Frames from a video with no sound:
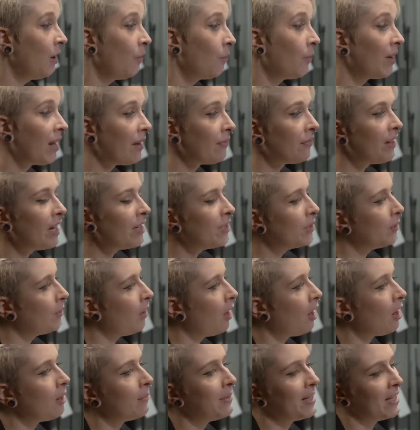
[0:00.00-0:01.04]
Whenever I do
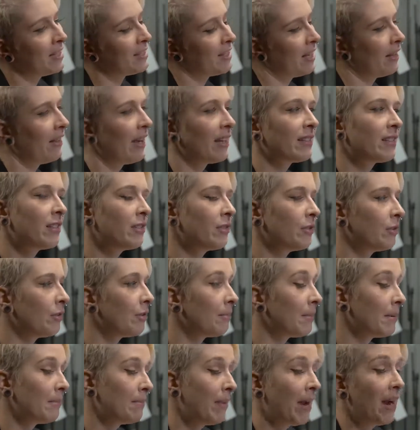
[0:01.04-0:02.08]
harmonies, I like to do
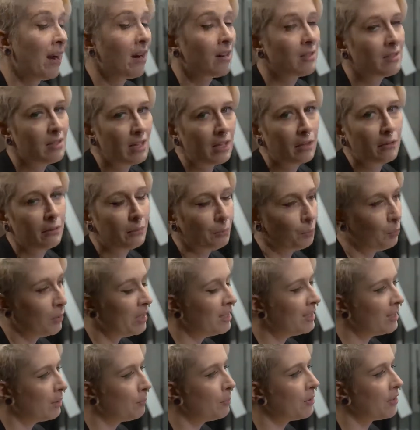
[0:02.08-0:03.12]
them in pairs like we
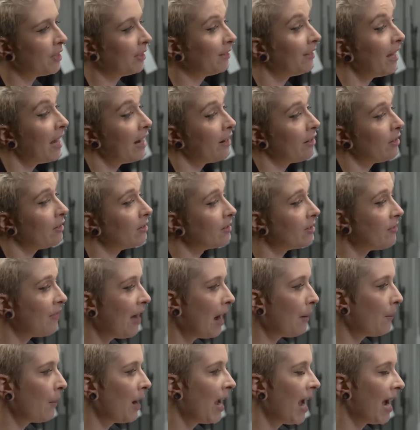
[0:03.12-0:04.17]
did with the layers.
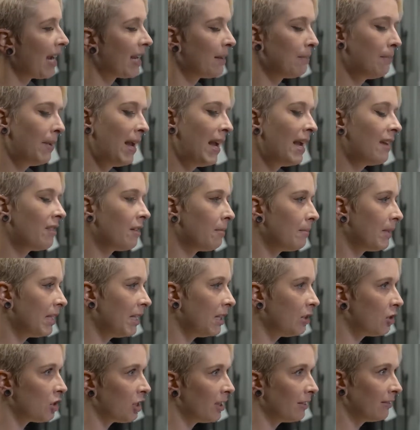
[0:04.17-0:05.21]
That way I can pan them
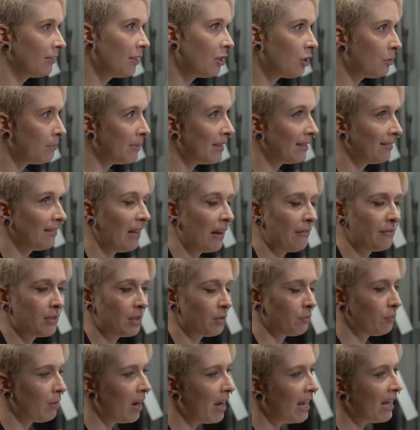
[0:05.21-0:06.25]
each a little bit left
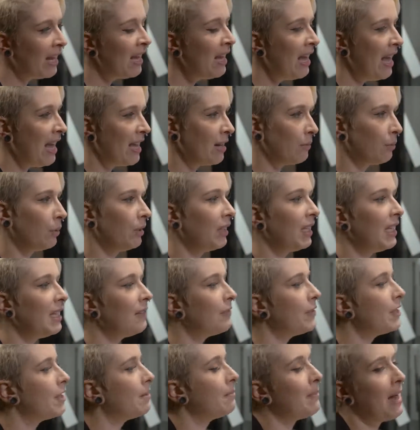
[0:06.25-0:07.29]
and right, and it will
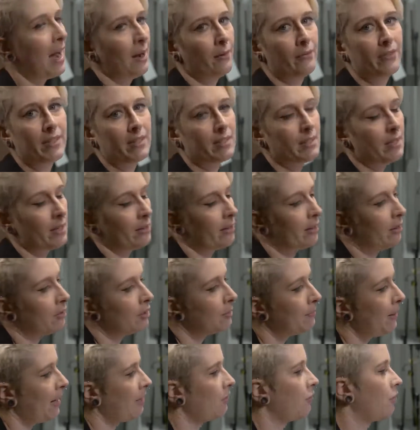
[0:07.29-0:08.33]
even them out in the stereo
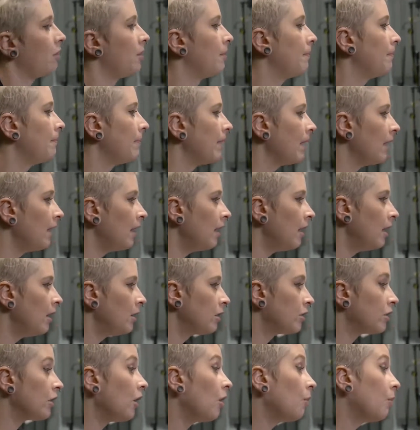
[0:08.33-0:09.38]
spectrum.
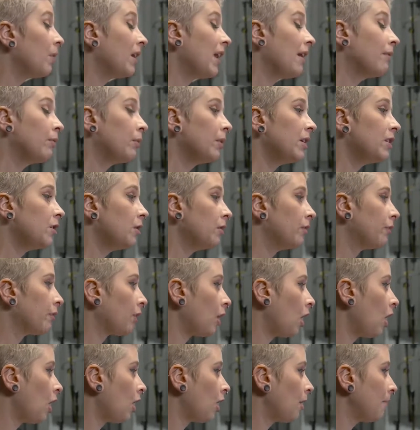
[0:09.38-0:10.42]
So whatever we do for
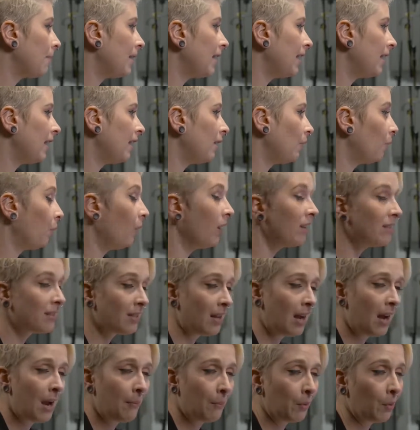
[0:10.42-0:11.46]
a harmony one
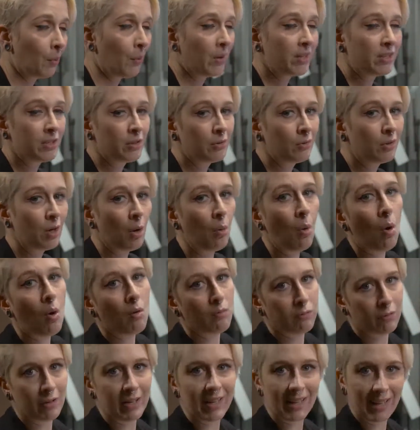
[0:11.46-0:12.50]
time, we're going to go
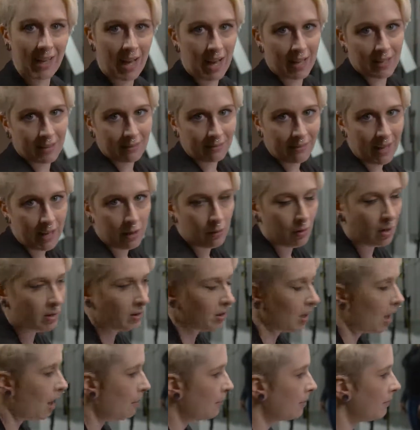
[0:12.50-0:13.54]
over it again and layer on
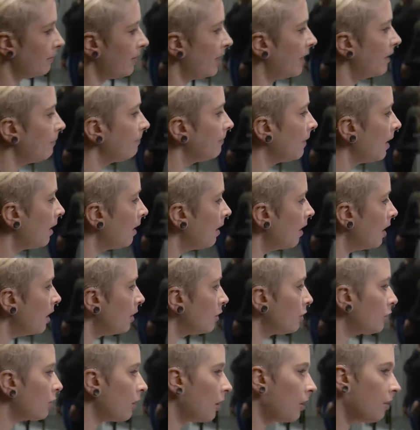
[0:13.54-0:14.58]
top of it.
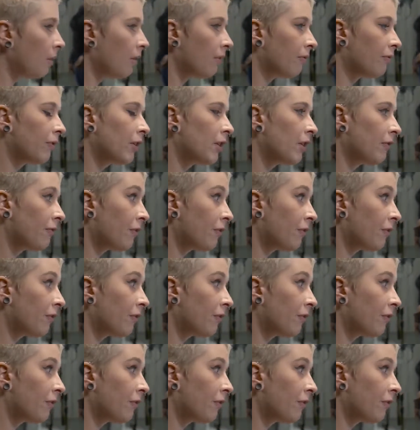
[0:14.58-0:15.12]
So for the